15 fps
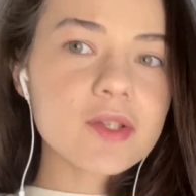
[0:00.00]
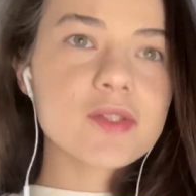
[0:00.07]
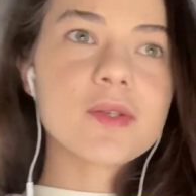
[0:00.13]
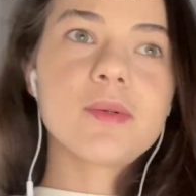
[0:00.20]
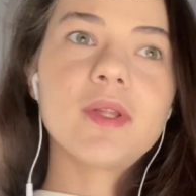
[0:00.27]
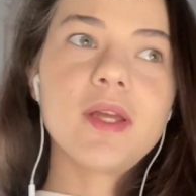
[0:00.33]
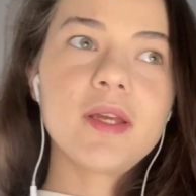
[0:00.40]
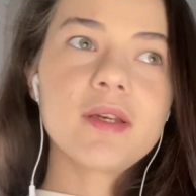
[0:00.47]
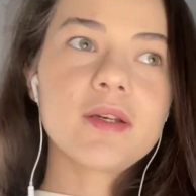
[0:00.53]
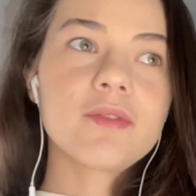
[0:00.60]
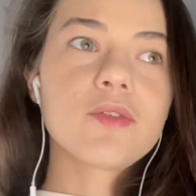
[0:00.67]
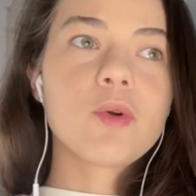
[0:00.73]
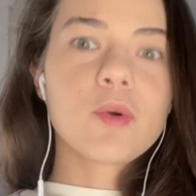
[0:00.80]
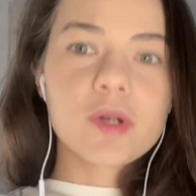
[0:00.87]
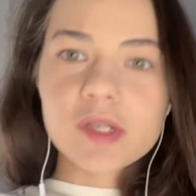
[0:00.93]
so like of
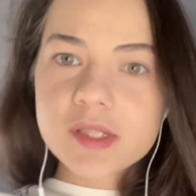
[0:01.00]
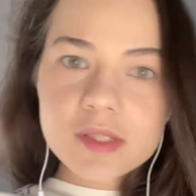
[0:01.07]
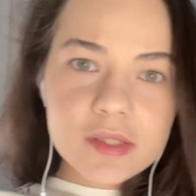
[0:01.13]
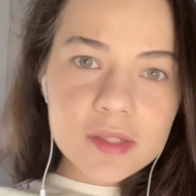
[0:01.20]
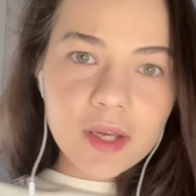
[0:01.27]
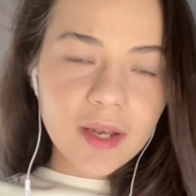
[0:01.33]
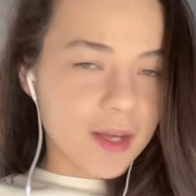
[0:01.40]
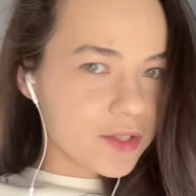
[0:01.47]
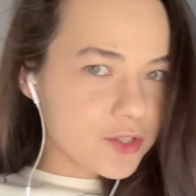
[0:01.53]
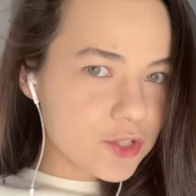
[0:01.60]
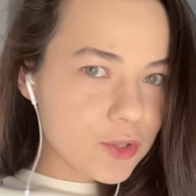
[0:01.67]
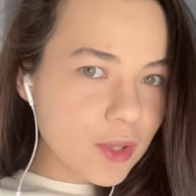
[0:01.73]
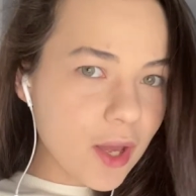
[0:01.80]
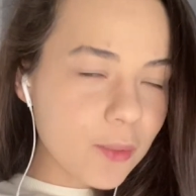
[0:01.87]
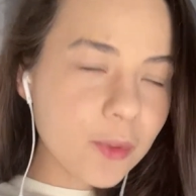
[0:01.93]
course I had to
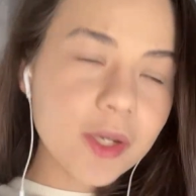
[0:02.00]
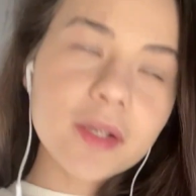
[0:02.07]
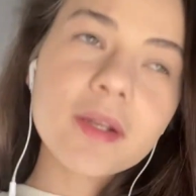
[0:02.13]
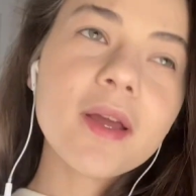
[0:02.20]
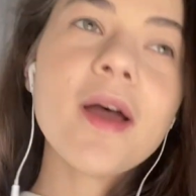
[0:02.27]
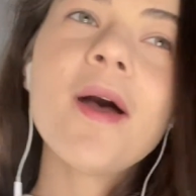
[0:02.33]
do that one.